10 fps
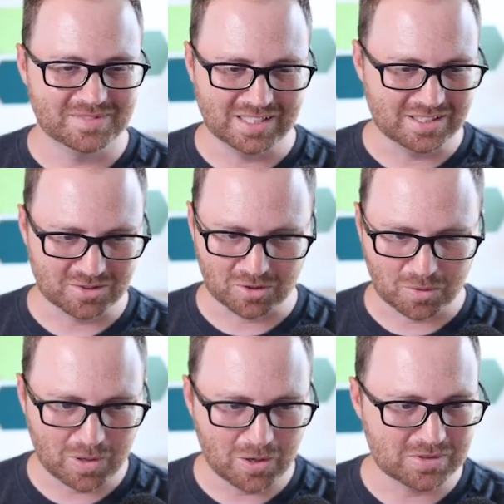these little
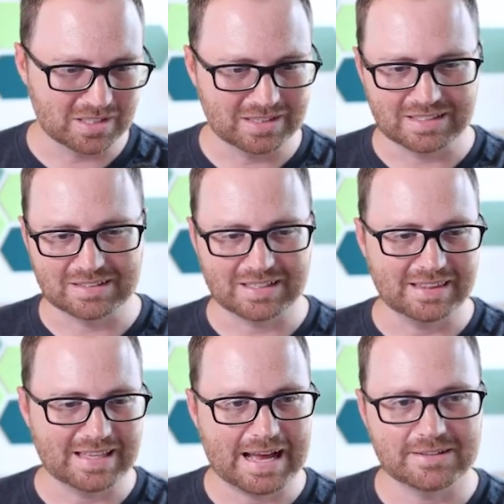quotes and things
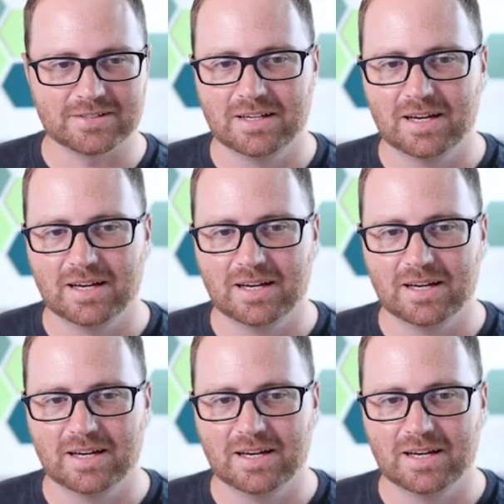like that.